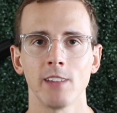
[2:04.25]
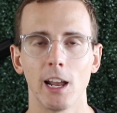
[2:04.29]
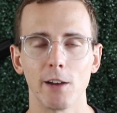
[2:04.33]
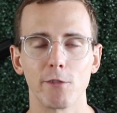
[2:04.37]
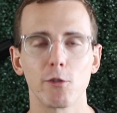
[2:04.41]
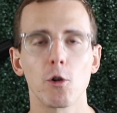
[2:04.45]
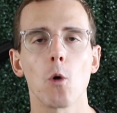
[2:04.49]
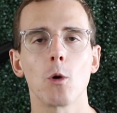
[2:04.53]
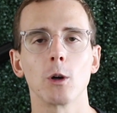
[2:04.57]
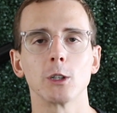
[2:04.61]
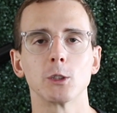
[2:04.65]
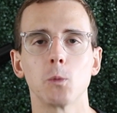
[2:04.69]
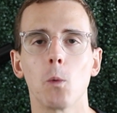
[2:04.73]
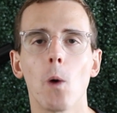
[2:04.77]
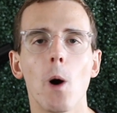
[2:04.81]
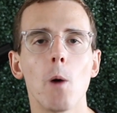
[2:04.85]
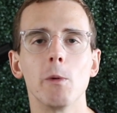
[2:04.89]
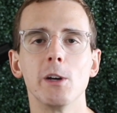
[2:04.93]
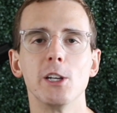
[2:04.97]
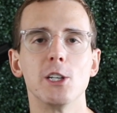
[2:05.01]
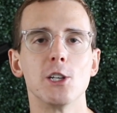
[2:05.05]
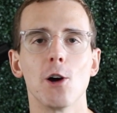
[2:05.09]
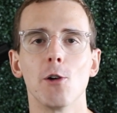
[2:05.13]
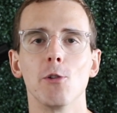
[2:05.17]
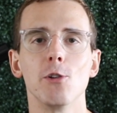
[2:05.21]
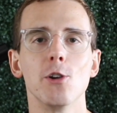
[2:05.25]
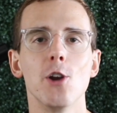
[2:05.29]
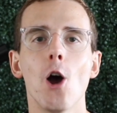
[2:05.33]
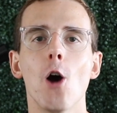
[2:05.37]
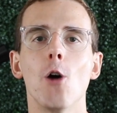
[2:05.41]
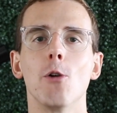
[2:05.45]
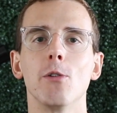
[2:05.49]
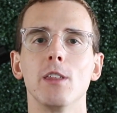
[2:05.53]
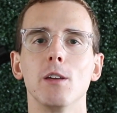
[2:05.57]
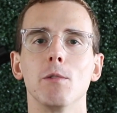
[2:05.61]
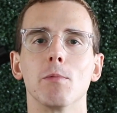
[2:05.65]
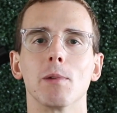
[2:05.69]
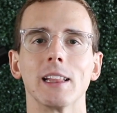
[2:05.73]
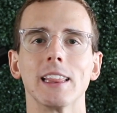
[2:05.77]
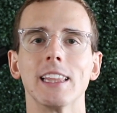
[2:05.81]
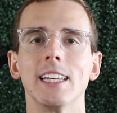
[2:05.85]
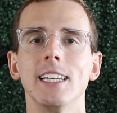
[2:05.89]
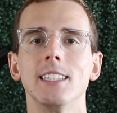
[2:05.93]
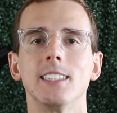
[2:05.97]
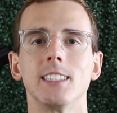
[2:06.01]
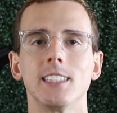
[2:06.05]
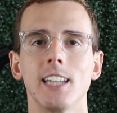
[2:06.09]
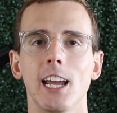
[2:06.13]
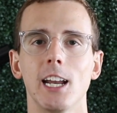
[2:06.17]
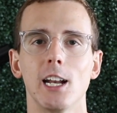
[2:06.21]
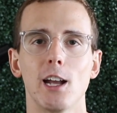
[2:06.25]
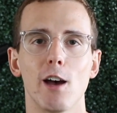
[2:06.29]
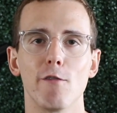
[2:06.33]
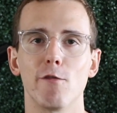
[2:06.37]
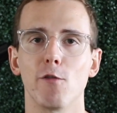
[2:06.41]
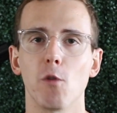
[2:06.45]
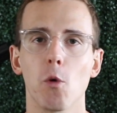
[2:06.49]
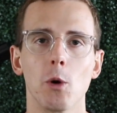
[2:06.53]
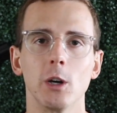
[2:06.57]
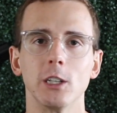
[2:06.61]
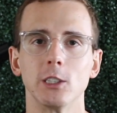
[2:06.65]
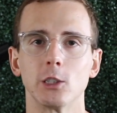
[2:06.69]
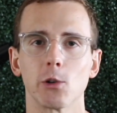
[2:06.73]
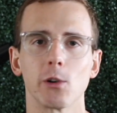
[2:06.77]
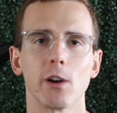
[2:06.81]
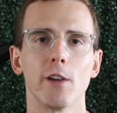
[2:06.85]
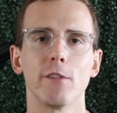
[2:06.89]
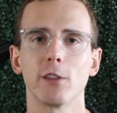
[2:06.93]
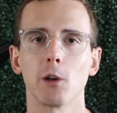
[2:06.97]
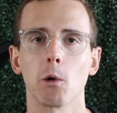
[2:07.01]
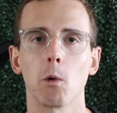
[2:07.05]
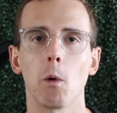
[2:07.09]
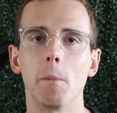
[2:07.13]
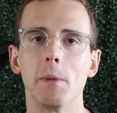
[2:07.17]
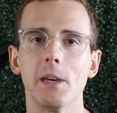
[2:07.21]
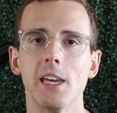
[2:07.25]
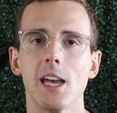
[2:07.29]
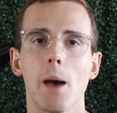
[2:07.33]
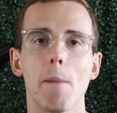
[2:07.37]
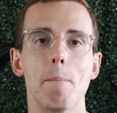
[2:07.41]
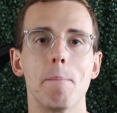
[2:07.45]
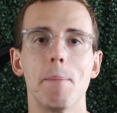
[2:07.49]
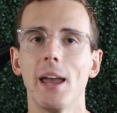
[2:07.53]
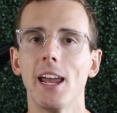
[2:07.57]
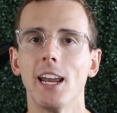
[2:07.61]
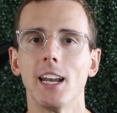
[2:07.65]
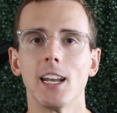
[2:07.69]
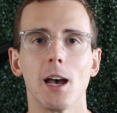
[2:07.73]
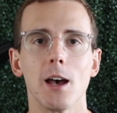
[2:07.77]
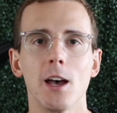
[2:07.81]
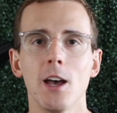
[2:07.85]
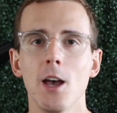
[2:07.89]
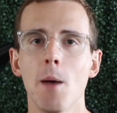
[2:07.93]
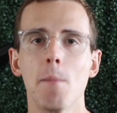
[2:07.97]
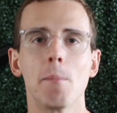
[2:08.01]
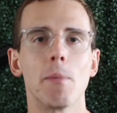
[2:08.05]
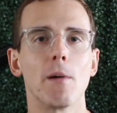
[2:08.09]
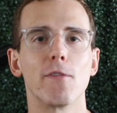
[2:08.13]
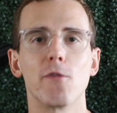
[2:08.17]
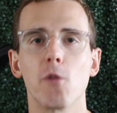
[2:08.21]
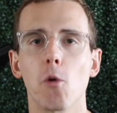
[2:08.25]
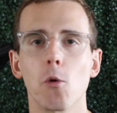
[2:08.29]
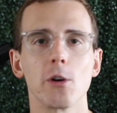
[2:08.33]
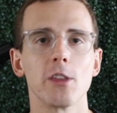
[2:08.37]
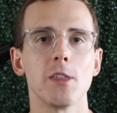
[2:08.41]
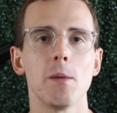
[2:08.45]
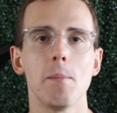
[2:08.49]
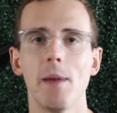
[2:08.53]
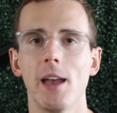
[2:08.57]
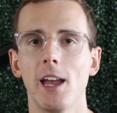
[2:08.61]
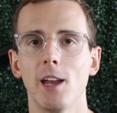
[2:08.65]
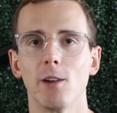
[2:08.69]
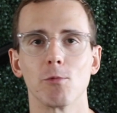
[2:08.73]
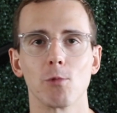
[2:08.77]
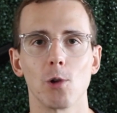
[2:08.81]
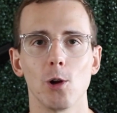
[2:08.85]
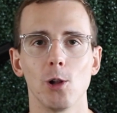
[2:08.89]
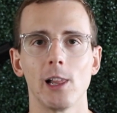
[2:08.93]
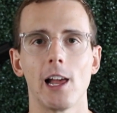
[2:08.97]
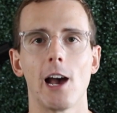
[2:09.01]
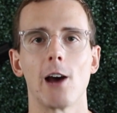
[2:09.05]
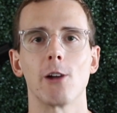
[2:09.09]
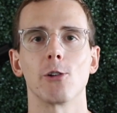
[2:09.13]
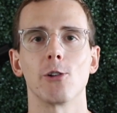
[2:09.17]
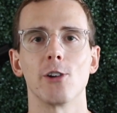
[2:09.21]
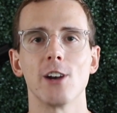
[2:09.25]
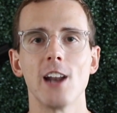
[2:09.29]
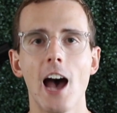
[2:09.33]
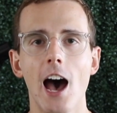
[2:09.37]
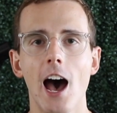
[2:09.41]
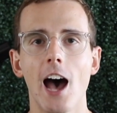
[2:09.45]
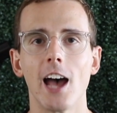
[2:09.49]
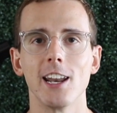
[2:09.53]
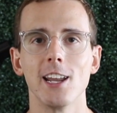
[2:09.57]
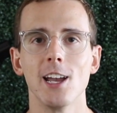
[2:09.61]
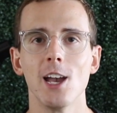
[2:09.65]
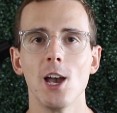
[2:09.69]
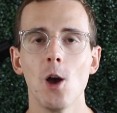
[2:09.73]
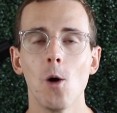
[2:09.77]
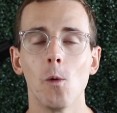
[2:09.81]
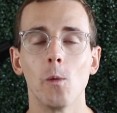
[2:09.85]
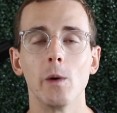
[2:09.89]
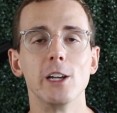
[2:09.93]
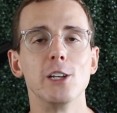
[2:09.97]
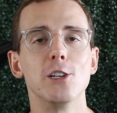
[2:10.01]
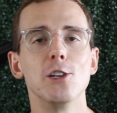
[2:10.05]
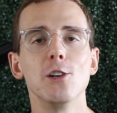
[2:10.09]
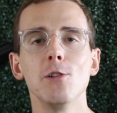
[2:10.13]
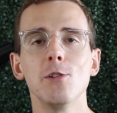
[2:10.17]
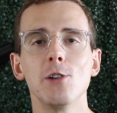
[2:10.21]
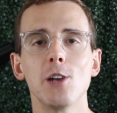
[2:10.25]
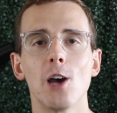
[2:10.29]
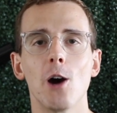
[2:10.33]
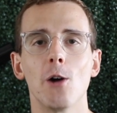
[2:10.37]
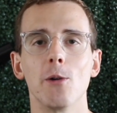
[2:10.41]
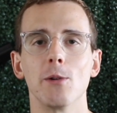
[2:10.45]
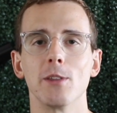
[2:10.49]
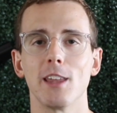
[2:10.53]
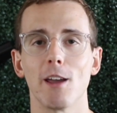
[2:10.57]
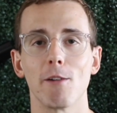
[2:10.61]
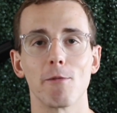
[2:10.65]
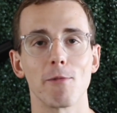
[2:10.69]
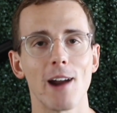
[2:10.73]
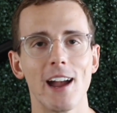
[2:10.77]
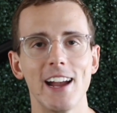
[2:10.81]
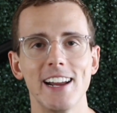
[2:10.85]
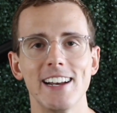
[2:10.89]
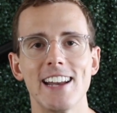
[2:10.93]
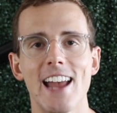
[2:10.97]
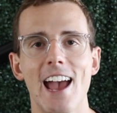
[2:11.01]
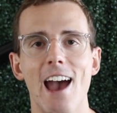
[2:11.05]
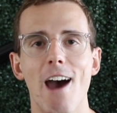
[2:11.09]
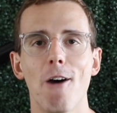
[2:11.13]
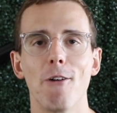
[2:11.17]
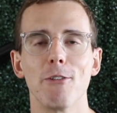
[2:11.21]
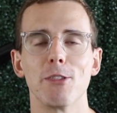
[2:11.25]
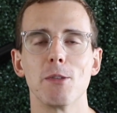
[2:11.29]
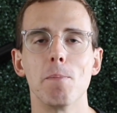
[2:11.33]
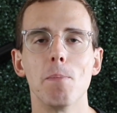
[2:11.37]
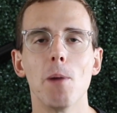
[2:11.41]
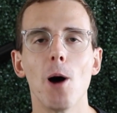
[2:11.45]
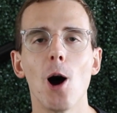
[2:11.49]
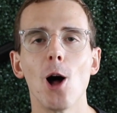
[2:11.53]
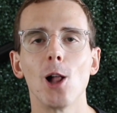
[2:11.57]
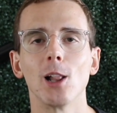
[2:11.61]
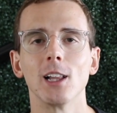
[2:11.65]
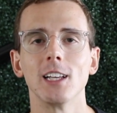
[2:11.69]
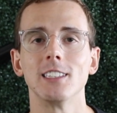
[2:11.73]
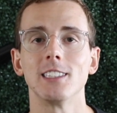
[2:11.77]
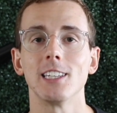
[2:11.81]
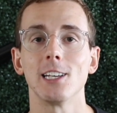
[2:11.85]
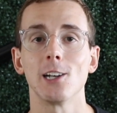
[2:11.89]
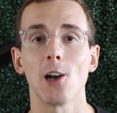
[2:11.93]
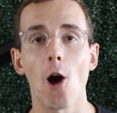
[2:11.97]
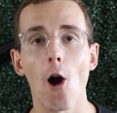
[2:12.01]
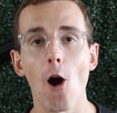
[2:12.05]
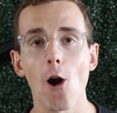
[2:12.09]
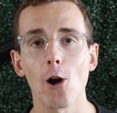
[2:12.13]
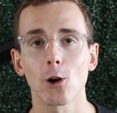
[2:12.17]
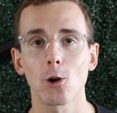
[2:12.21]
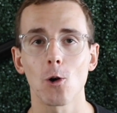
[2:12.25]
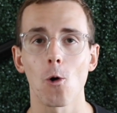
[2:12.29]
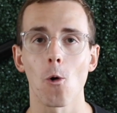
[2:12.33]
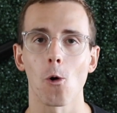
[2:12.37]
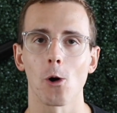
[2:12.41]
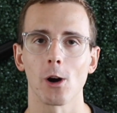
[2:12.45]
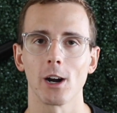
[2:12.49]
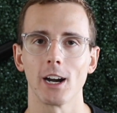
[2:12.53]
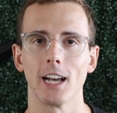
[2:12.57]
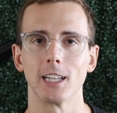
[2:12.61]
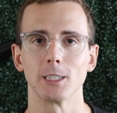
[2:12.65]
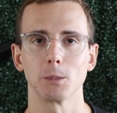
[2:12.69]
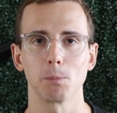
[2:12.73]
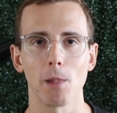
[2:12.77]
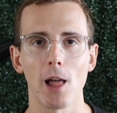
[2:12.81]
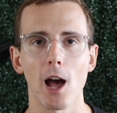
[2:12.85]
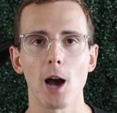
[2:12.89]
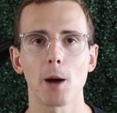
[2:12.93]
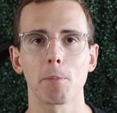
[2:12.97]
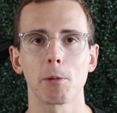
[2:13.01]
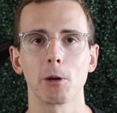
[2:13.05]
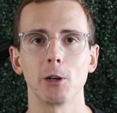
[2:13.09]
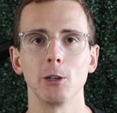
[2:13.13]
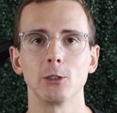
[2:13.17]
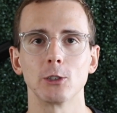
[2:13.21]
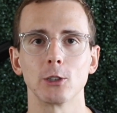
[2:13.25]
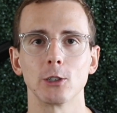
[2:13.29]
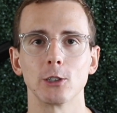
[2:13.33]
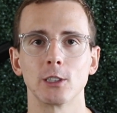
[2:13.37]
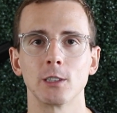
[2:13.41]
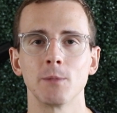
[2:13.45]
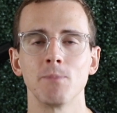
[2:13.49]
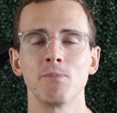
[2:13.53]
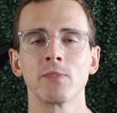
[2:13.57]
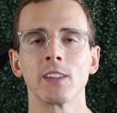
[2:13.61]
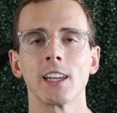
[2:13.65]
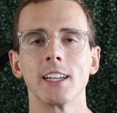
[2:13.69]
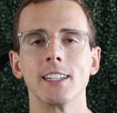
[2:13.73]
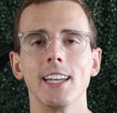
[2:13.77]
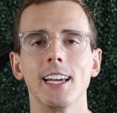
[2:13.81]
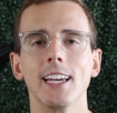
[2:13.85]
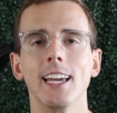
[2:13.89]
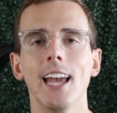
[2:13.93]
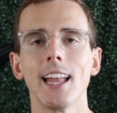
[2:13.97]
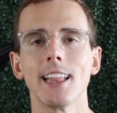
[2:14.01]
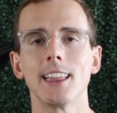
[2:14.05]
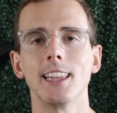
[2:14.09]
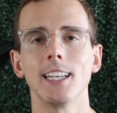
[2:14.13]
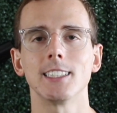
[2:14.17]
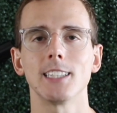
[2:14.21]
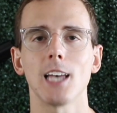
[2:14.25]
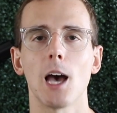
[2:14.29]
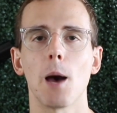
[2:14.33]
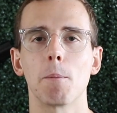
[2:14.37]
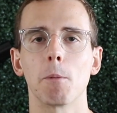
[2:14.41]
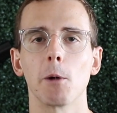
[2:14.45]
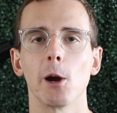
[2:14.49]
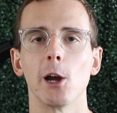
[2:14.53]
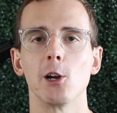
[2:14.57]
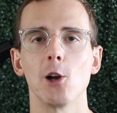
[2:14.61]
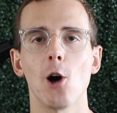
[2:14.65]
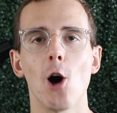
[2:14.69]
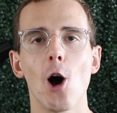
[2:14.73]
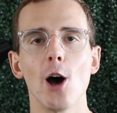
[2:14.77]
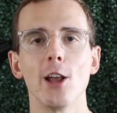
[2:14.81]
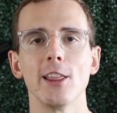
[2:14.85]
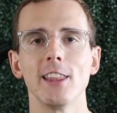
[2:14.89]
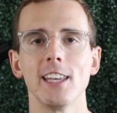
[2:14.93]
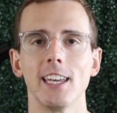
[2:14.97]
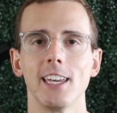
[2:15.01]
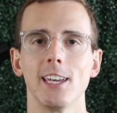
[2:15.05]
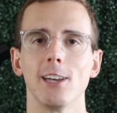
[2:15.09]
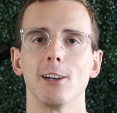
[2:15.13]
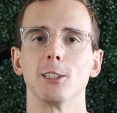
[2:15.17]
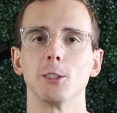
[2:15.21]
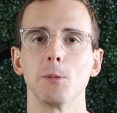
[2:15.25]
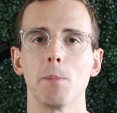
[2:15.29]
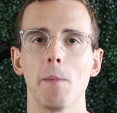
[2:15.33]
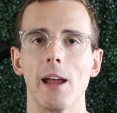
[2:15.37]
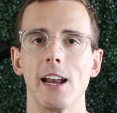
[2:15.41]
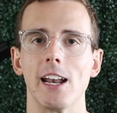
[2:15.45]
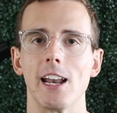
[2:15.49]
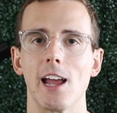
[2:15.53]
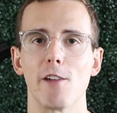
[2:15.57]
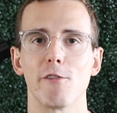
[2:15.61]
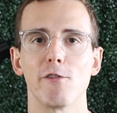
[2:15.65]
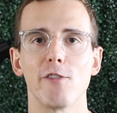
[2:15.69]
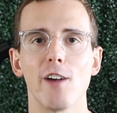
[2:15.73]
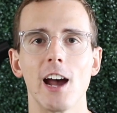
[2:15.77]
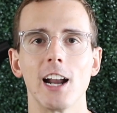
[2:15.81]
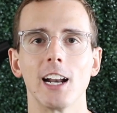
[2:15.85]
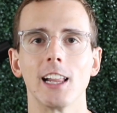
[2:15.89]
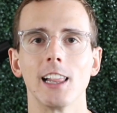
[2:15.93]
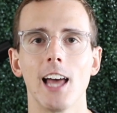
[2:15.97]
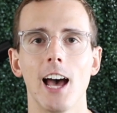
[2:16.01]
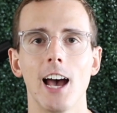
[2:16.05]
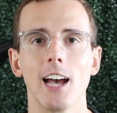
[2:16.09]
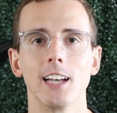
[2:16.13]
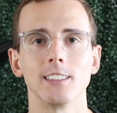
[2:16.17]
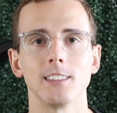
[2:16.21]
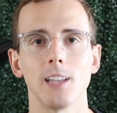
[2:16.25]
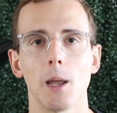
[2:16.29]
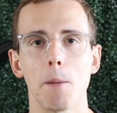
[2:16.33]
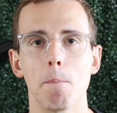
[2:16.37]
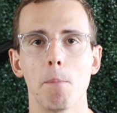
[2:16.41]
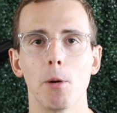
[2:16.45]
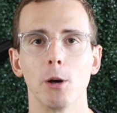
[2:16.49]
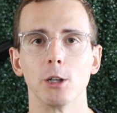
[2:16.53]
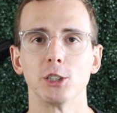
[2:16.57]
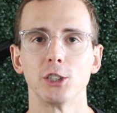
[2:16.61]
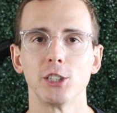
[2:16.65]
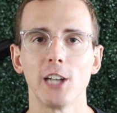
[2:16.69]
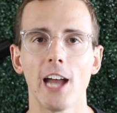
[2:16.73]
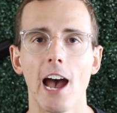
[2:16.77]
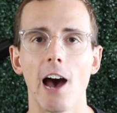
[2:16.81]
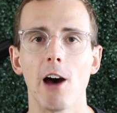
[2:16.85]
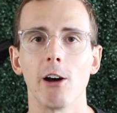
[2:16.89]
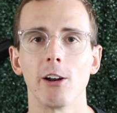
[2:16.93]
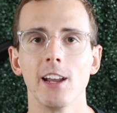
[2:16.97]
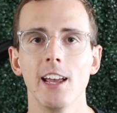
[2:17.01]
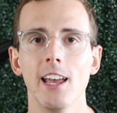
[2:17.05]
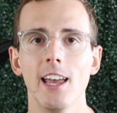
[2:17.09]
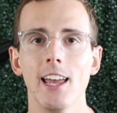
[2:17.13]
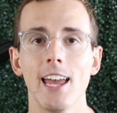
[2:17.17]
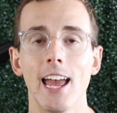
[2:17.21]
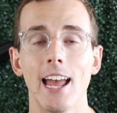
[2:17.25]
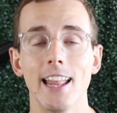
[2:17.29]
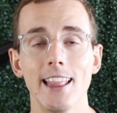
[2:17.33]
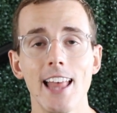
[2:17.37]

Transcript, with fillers: And of course, while we don't know the release date of Voice or if there will be a beta before the main rollout or not, we do know that right now the ball is in our court as block producers to get this upgrade on the EOS mainnet finalized and pushed out,